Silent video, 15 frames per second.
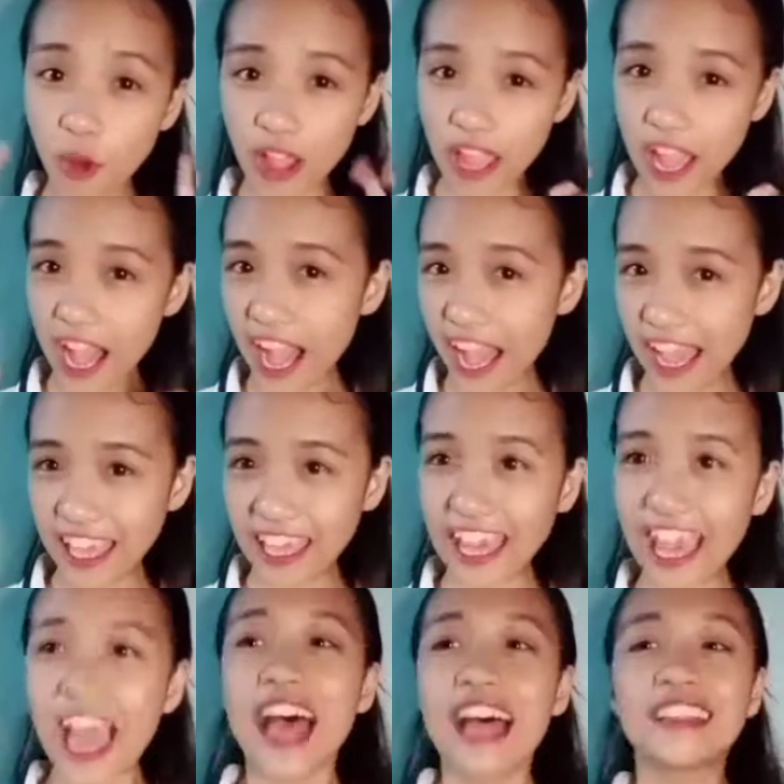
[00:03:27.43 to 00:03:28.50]

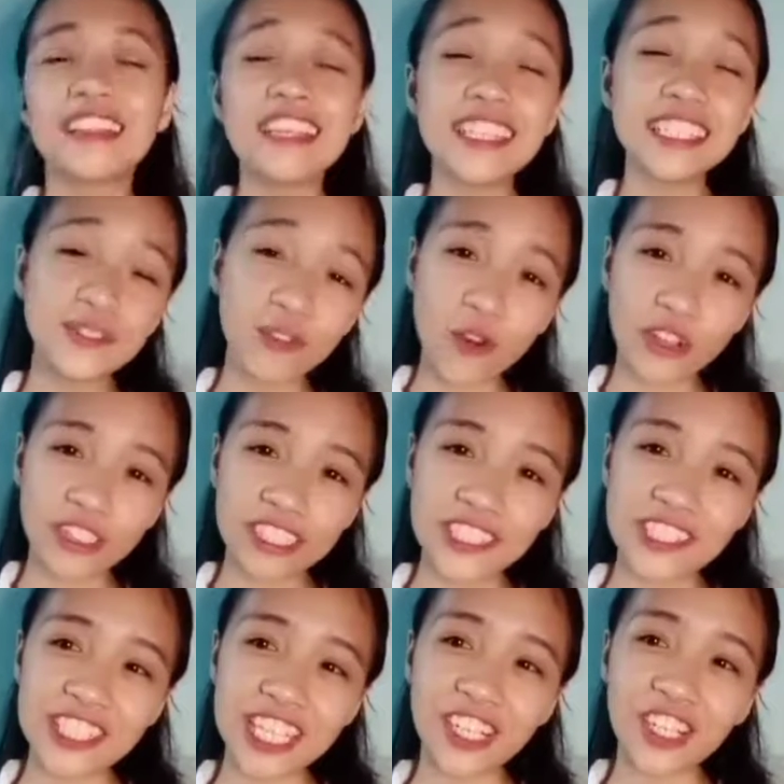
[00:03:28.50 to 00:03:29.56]
FYI, these
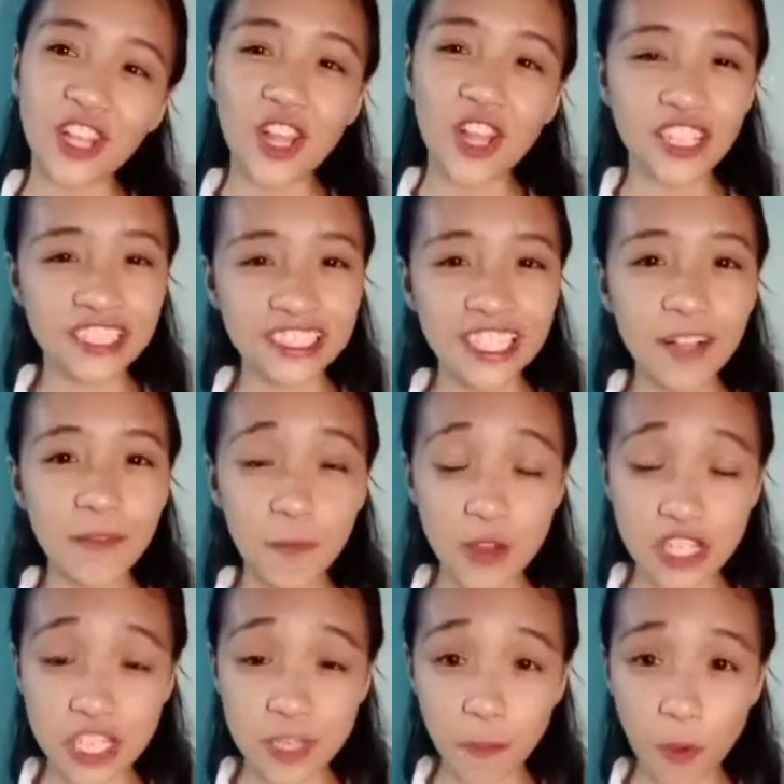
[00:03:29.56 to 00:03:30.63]
14
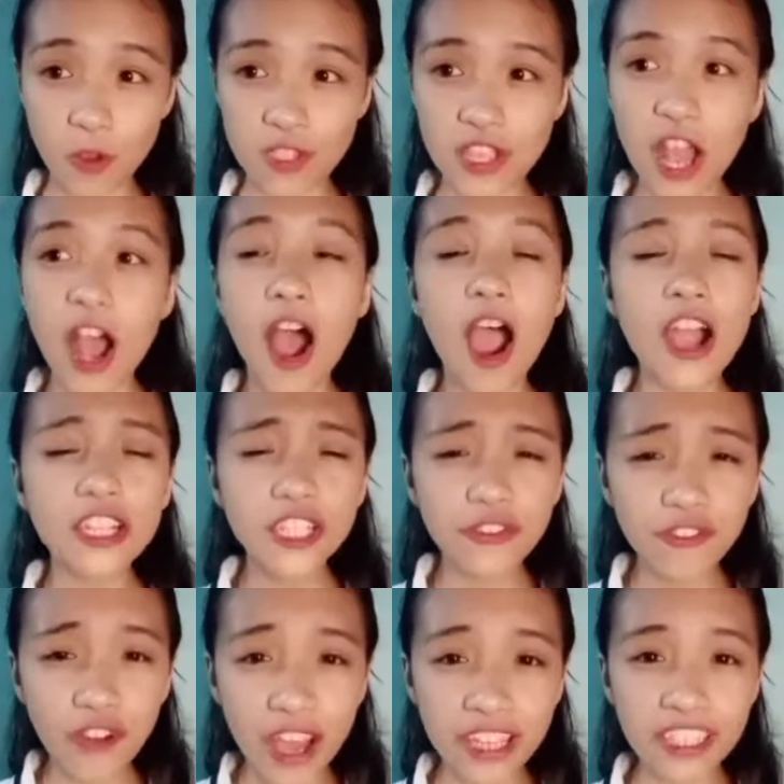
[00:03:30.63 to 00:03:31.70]
psychological principles
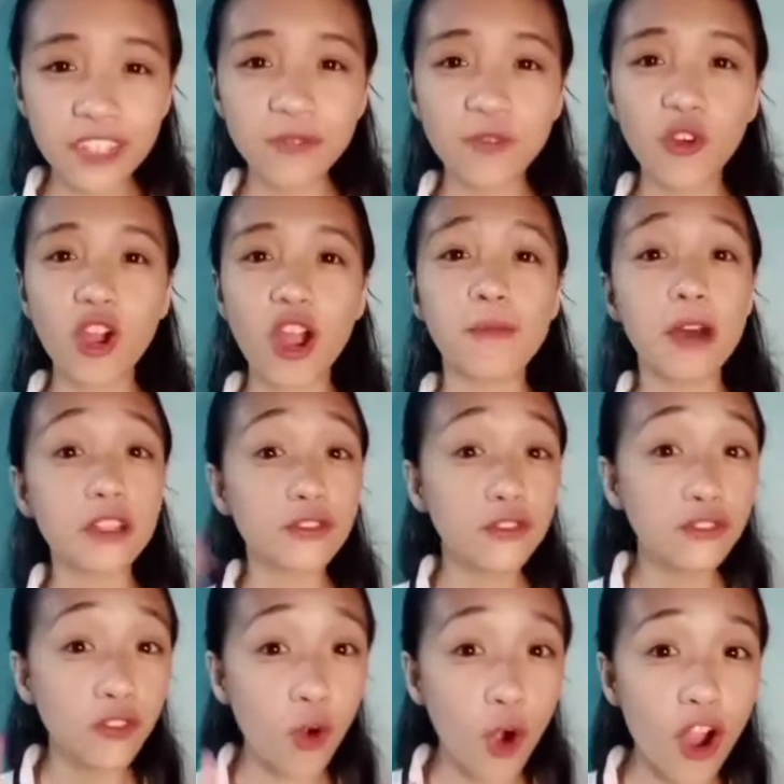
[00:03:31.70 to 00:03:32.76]
are divided for
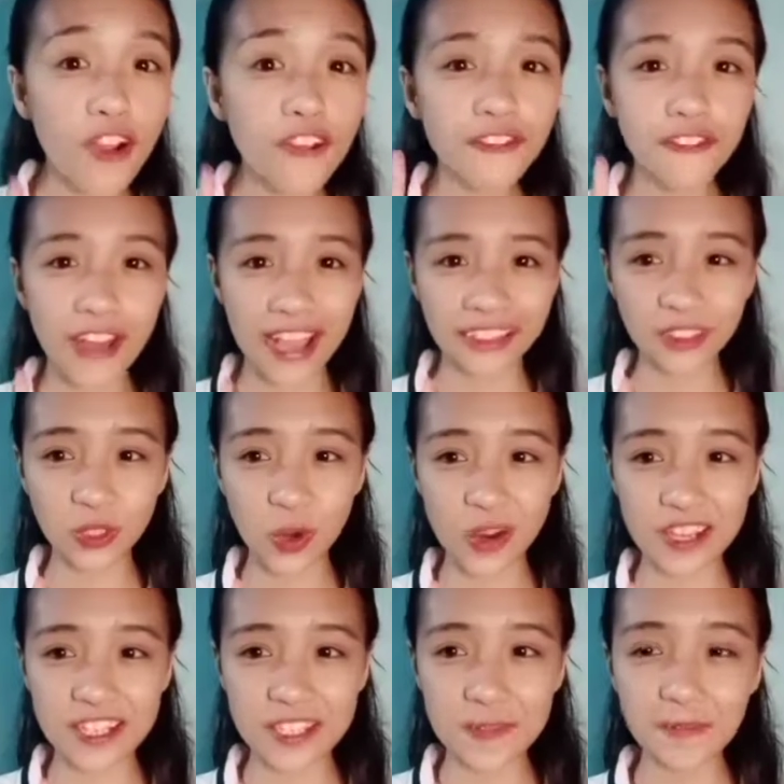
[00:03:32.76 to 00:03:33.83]
about 4
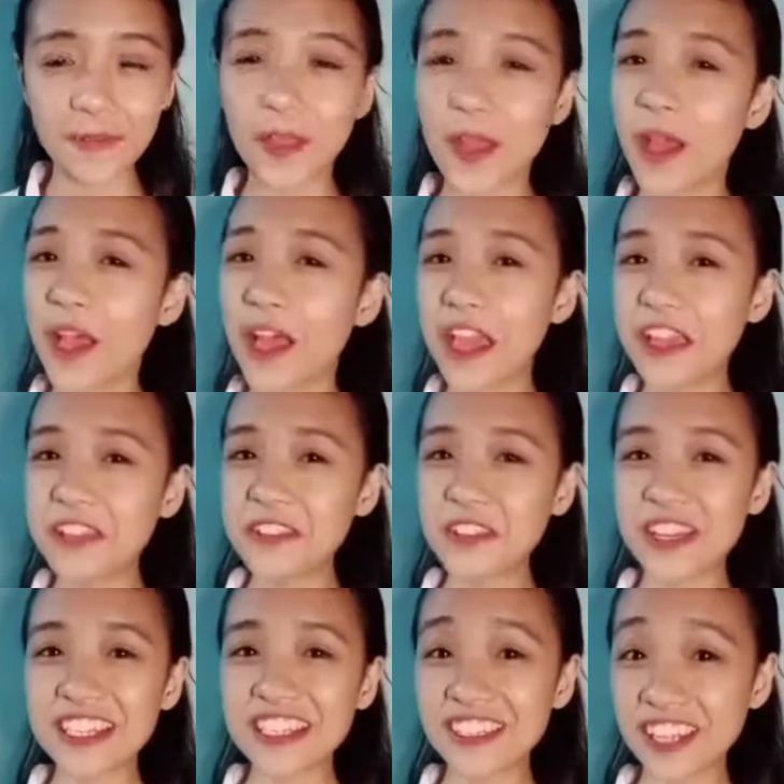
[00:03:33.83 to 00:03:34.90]
factors.
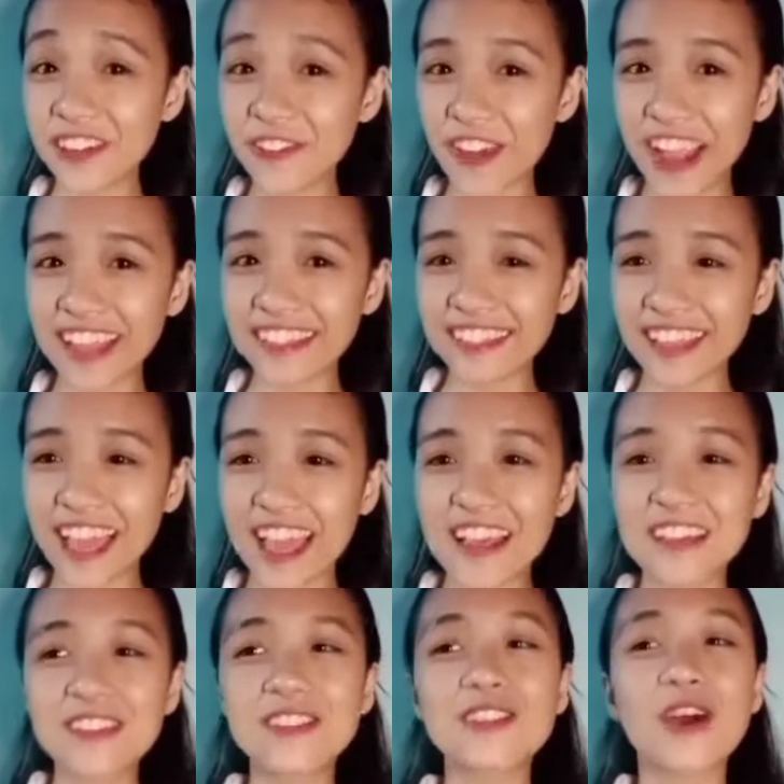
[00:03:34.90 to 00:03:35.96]
Interesting, right?
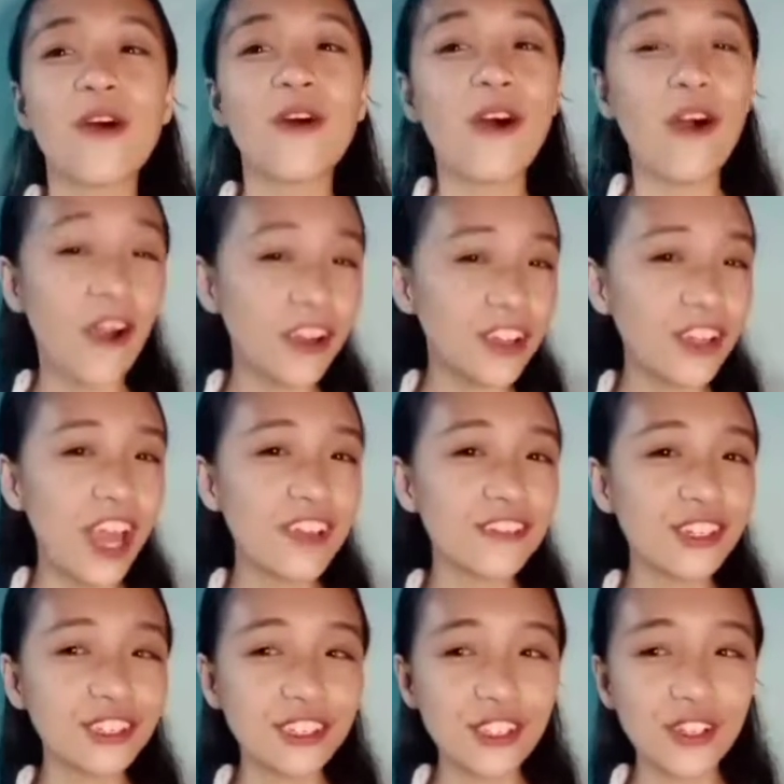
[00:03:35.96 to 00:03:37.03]
So all
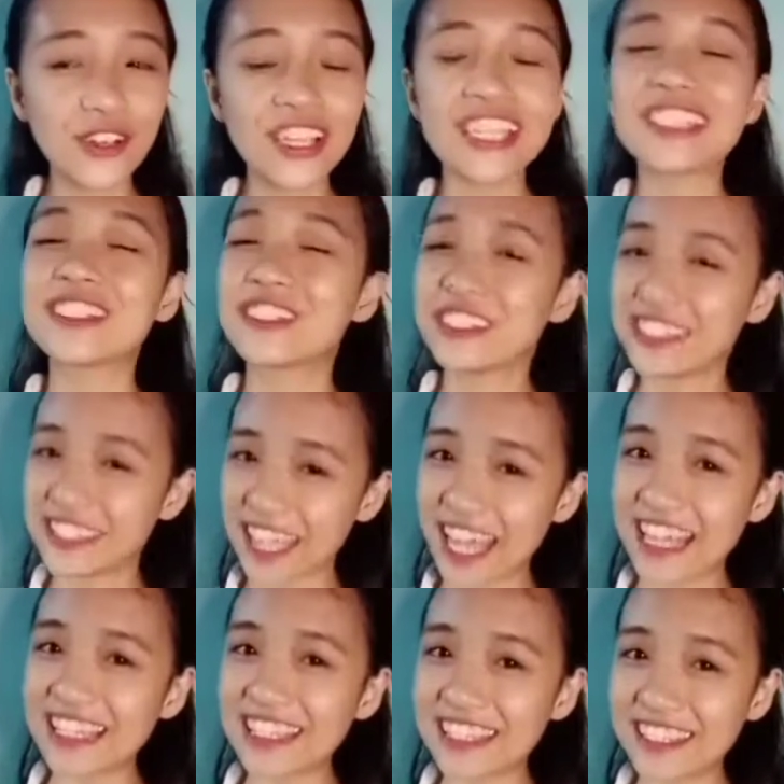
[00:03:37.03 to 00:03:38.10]
you have to do is to
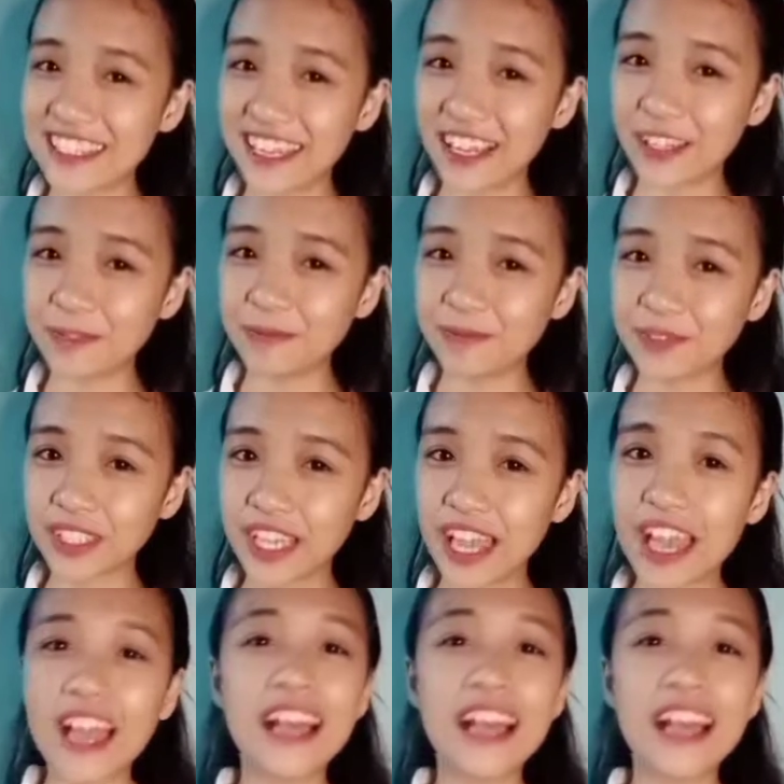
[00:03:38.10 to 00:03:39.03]
stay still.